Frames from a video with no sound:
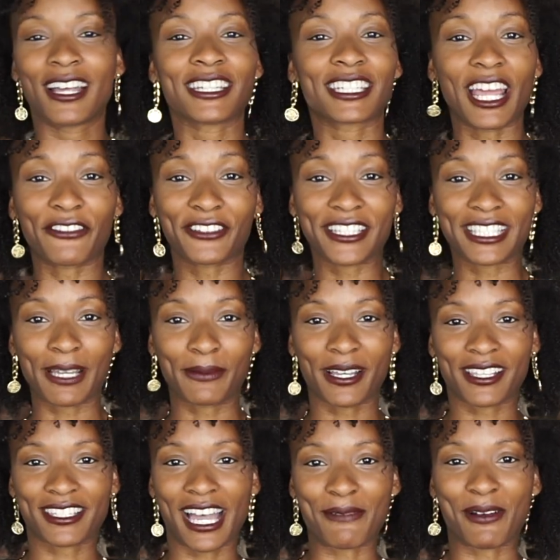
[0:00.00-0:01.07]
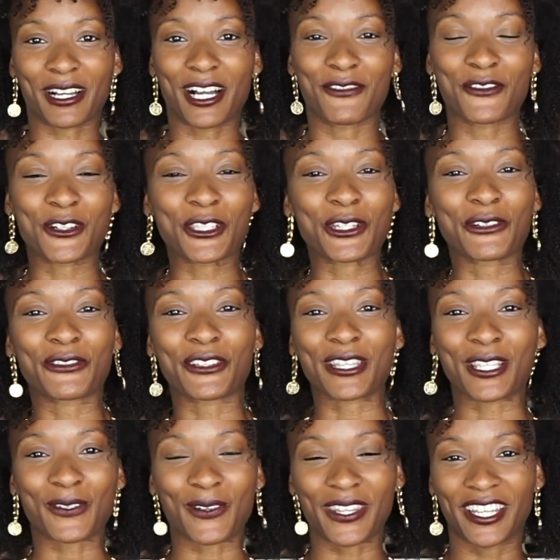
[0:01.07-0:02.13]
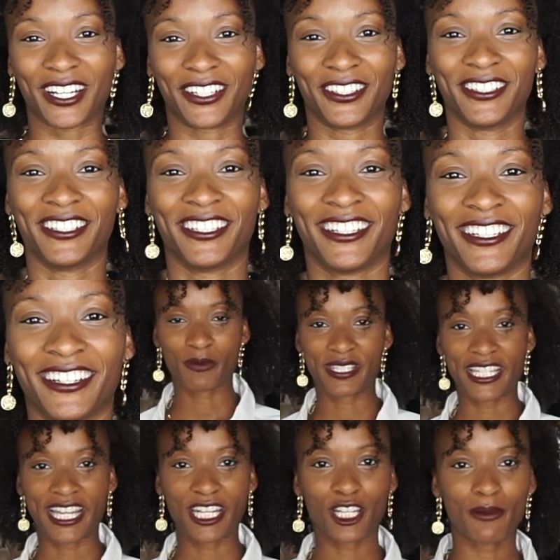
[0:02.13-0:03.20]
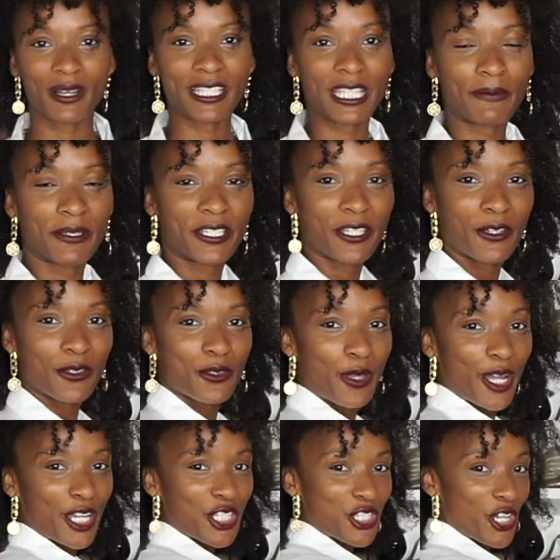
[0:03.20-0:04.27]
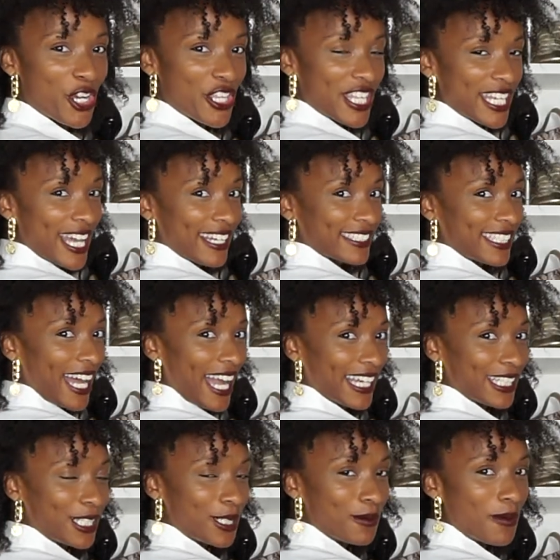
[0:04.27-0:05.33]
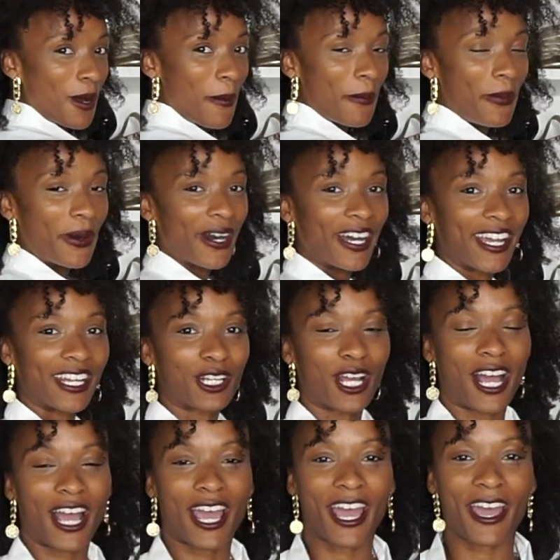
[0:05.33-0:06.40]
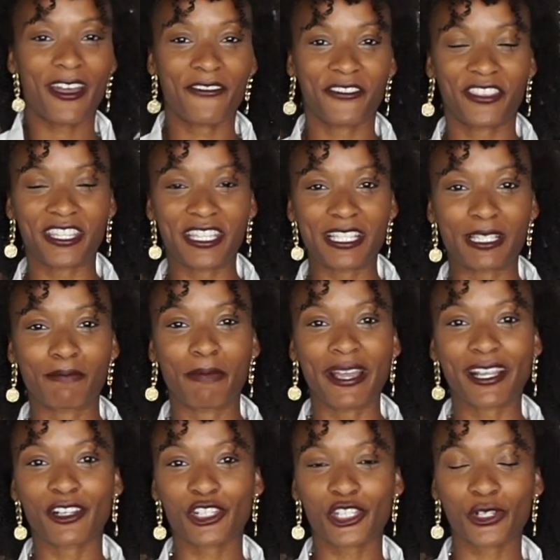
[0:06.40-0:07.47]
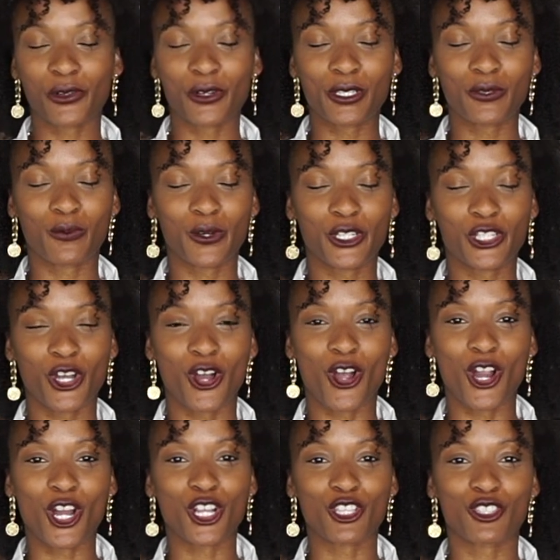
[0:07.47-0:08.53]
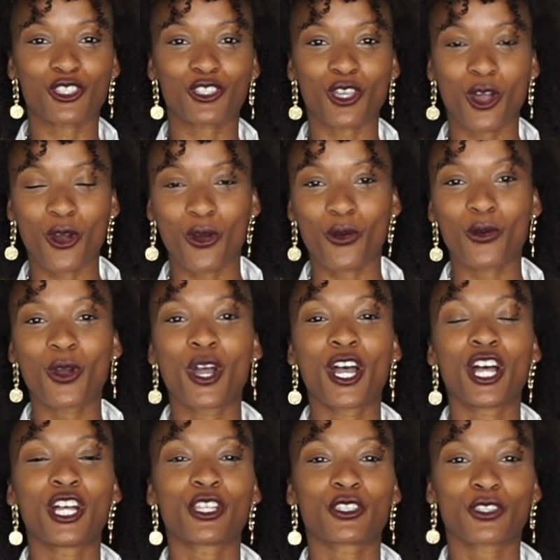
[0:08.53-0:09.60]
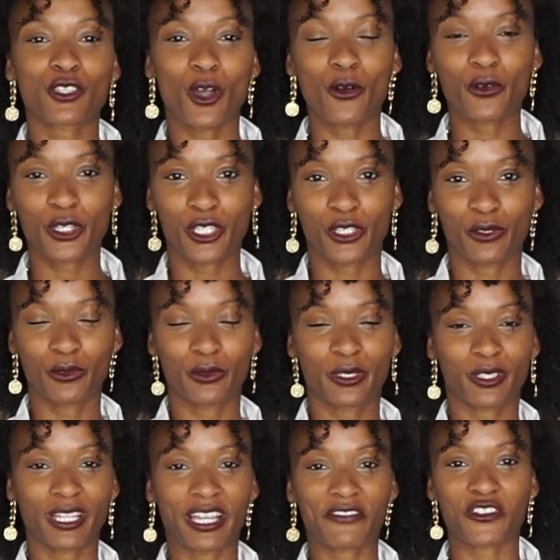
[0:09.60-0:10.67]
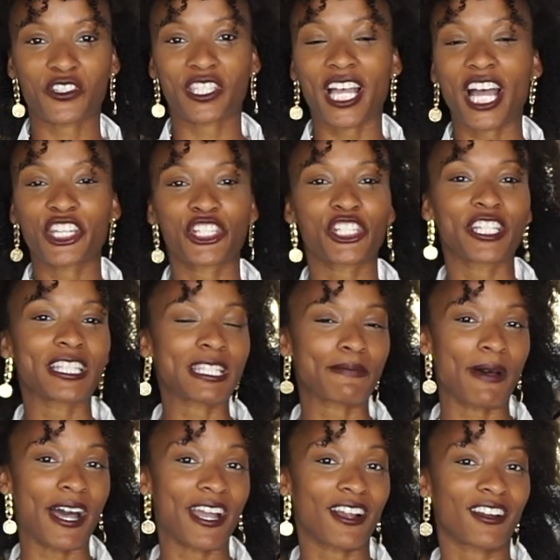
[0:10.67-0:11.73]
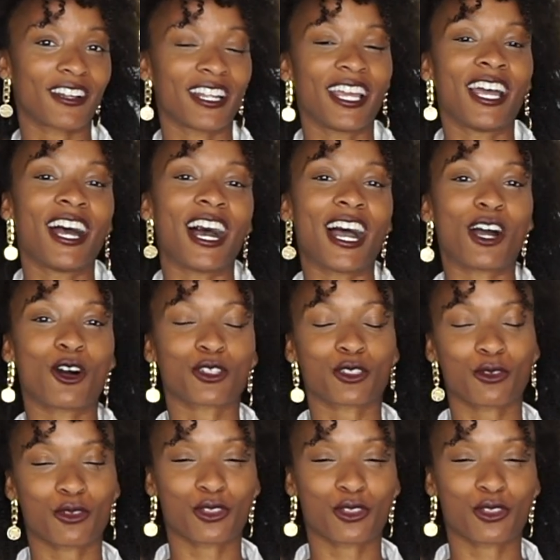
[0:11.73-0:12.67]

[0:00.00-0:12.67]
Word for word: Definitely stepped outside my comfort zone for this one though. I'm standing on my tippy toes so I can show you the next item, but I have these biker shorts which are so cute. They're like Versace inspired. I also